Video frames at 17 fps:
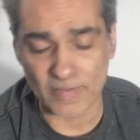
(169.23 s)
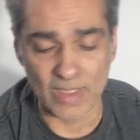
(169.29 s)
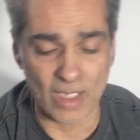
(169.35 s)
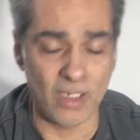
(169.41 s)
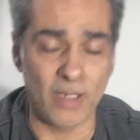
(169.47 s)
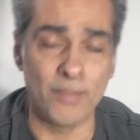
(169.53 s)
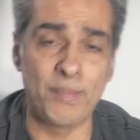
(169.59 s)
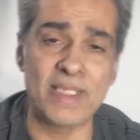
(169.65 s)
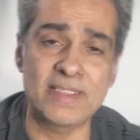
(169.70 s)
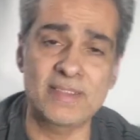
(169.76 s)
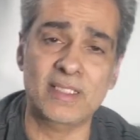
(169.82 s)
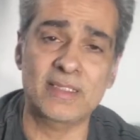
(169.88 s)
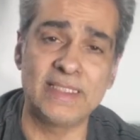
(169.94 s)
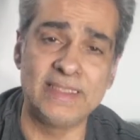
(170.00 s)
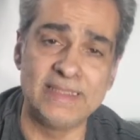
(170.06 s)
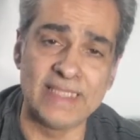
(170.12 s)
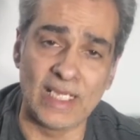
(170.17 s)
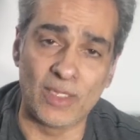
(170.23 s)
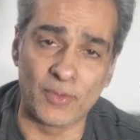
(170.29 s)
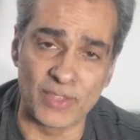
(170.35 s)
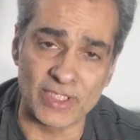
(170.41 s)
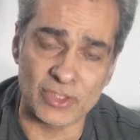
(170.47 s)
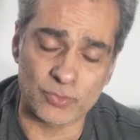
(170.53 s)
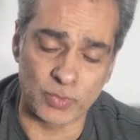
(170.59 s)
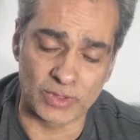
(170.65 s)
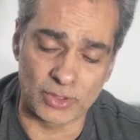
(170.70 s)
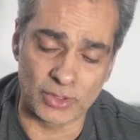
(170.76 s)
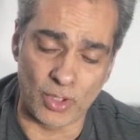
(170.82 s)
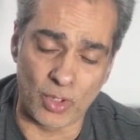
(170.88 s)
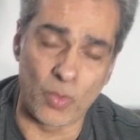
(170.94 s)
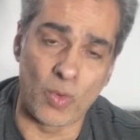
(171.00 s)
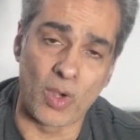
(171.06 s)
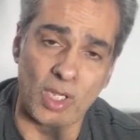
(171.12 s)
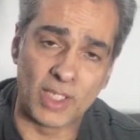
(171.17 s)
uh, basically now this will
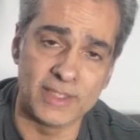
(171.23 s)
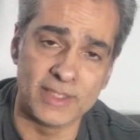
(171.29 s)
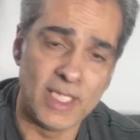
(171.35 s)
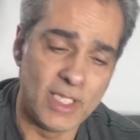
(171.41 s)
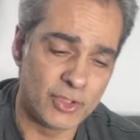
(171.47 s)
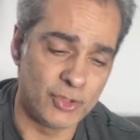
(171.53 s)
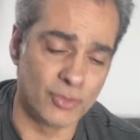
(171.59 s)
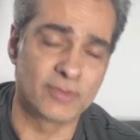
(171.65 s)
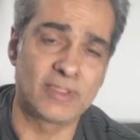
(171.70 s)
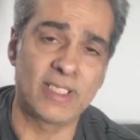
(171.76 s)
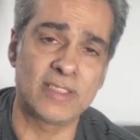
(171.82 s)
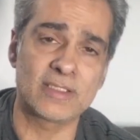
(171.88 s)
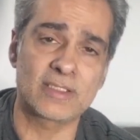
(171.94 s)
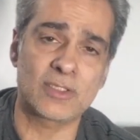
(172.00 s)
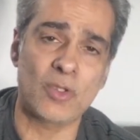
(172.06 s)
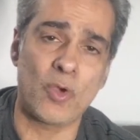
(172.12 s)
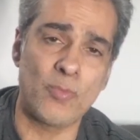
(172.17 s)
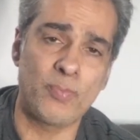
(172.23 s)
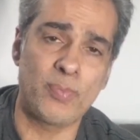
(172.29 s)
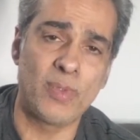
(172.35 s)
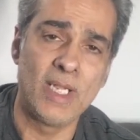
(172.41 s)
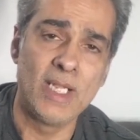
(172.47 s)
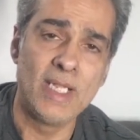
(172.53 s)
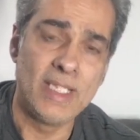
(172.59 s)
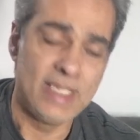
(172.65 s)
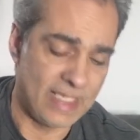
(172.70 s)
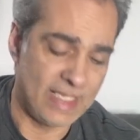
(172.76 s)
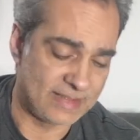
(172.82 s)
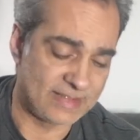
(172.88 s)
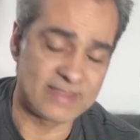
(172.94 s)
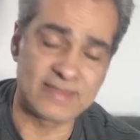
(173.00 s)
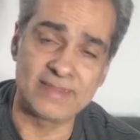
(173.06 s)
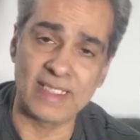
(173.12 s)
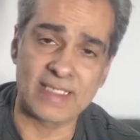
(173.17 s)
go on your telescope. It
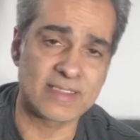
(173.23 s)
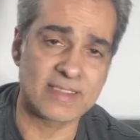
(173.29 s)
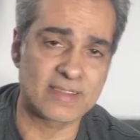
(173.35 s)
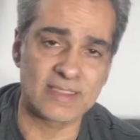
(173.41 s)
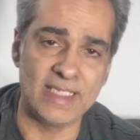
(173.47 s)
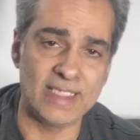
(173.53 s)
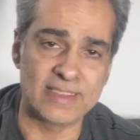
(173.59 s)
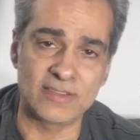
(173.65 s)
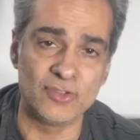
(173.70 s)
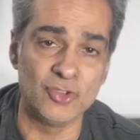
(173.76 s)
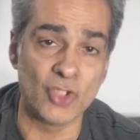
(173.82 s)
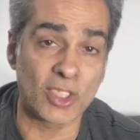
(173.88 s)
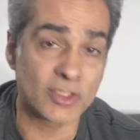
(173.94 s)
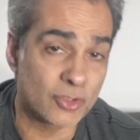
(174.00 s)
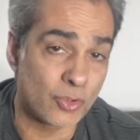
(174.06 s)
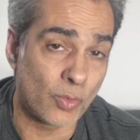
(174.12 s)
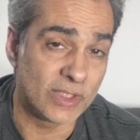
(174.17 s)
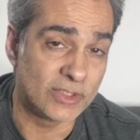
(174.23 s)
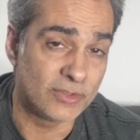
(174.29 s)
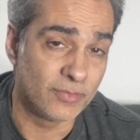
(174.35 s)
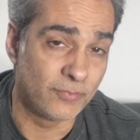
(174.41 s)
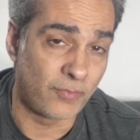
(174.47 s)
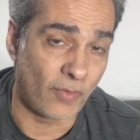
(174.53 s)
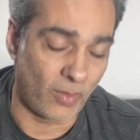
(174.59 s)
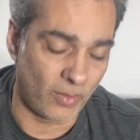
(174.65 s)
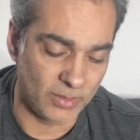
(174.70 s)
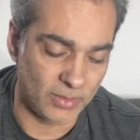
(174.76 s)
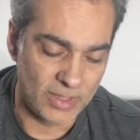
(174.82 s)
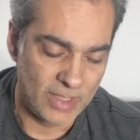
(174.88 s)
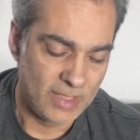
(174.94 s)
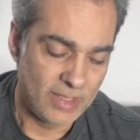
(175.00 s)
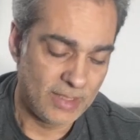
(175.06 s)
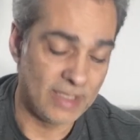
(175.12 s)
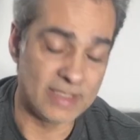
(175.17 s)
sticks, it's not going to fall.
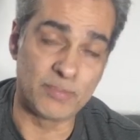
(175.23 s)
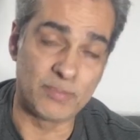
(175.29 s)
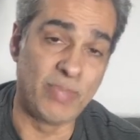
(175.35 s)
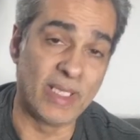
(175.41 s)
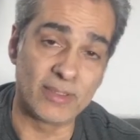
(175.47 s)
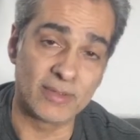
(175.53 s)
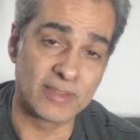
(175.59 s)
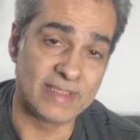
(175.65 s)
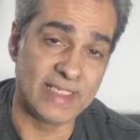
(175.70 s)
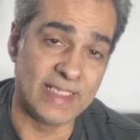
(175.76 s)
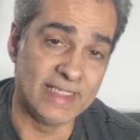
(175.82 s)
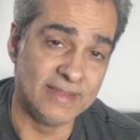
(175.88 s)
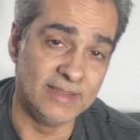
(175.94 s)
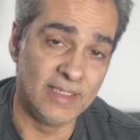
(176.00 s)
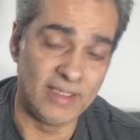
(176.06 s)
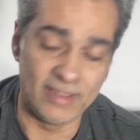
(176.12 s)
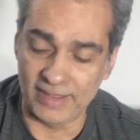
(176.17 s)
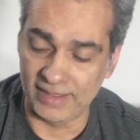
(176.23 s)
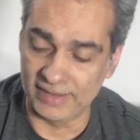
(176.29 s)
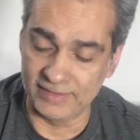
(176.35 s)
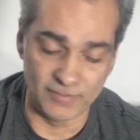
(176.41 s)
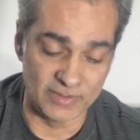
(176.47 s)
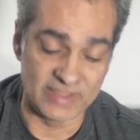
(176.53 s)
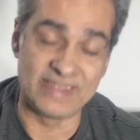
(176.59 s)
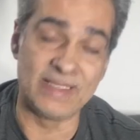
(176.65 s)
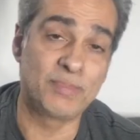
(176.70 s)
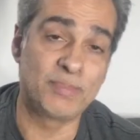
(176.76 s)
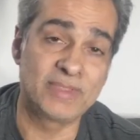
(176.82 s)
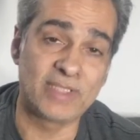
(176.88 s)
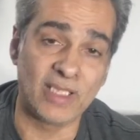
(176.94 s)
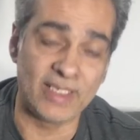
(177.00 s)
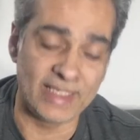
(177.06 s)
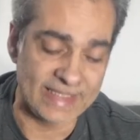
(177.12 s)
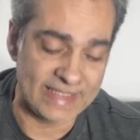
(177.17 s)
It's better than uh, zip
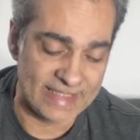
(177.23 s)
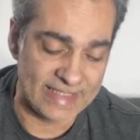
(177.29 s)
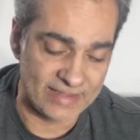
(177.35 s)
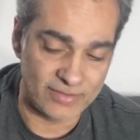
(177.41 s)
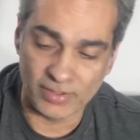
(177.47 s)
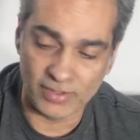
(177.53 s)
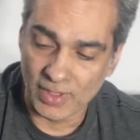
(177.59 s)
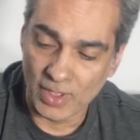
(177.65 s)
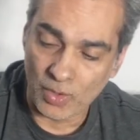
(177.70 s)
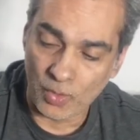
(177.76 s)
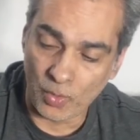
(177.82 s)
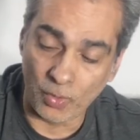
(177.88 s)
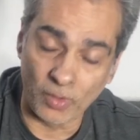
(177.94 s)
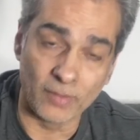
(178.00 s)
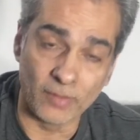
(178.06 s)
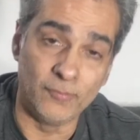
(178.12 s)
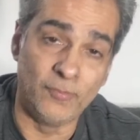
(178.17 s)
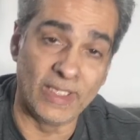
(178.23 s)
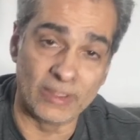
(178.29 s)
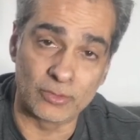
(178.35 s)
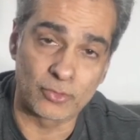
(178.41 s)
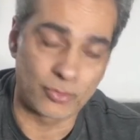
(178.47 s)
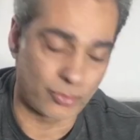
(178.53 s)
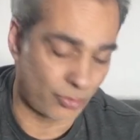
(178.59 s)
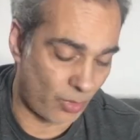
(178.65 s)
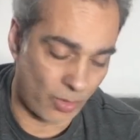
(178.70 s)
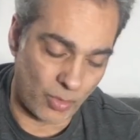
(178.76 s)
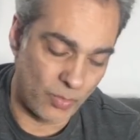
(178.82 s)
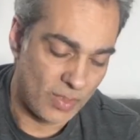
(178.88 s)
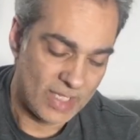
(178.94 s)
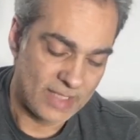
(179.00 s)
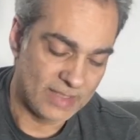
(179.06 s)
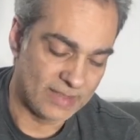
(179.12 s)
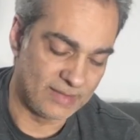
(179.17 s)
tying it or Velcro.
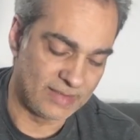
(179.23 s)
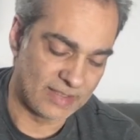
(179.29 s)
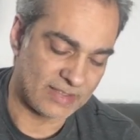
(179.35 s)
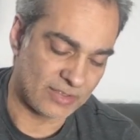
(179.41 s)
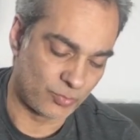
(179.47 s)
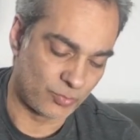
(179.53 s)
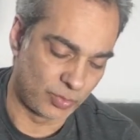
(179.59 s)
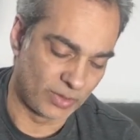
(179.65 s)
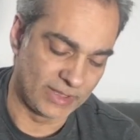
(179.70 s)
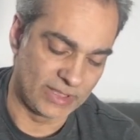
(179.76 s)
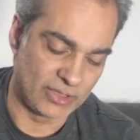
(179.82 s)
This is really